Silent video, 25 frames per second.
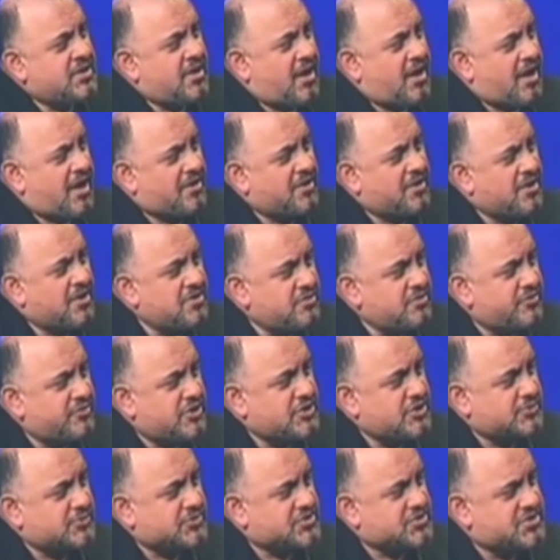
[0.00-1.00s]
On an
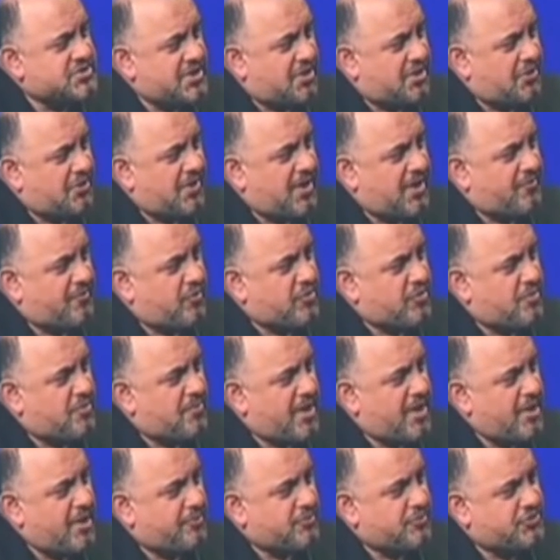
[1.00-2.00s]
individual cell level, the
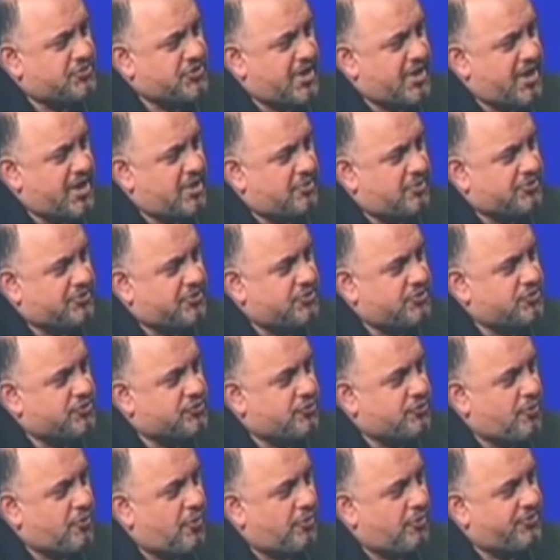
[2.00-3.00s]
microchannels
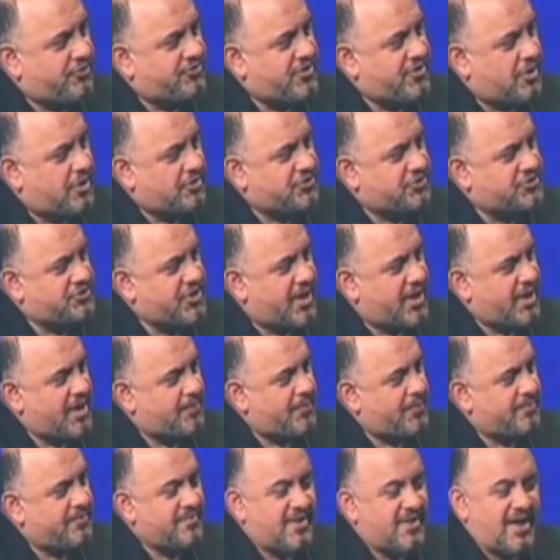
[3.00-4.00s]
control cell shape
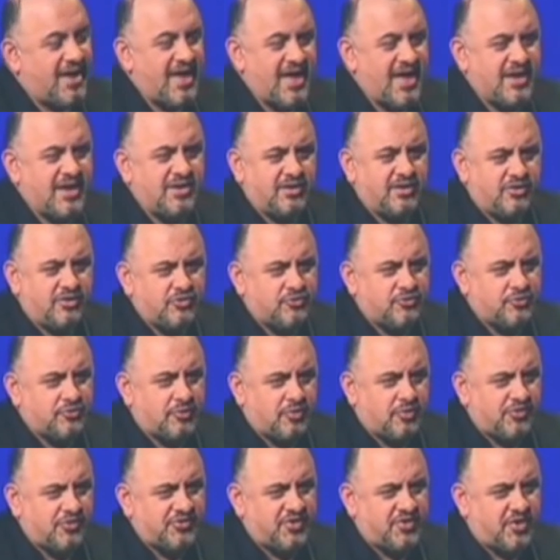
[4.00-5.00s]
and
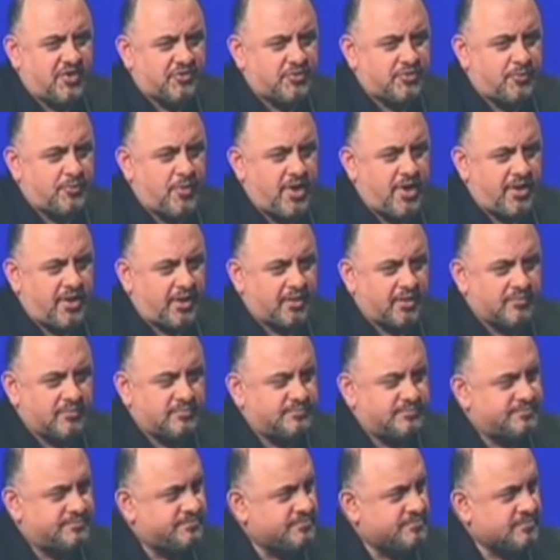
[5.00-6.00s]
control cell spreading.
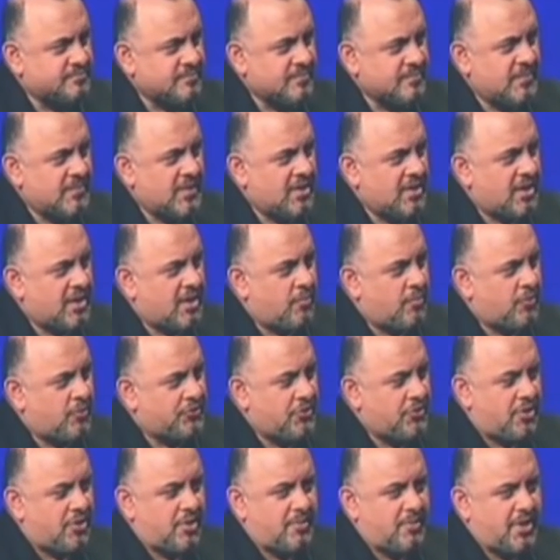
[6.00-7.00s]
And we'll
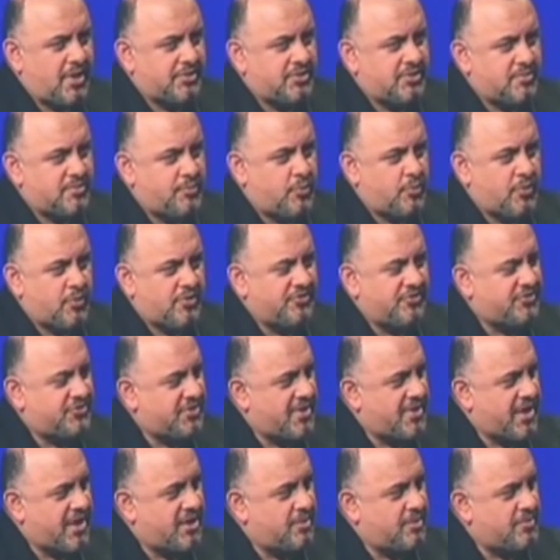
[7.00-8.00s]
talk about the importance of
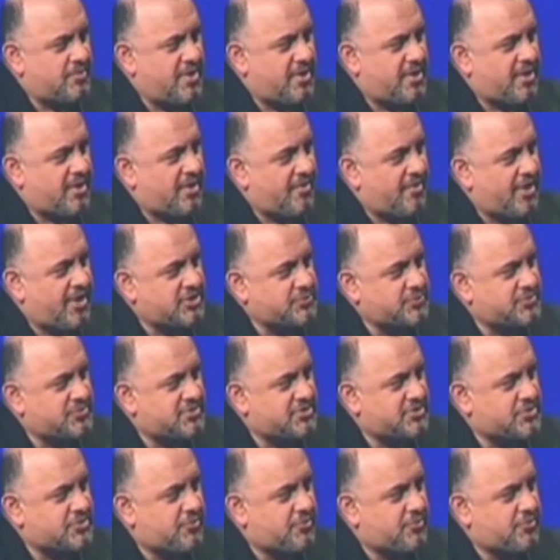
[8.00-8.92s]
that in a minute. And that's what this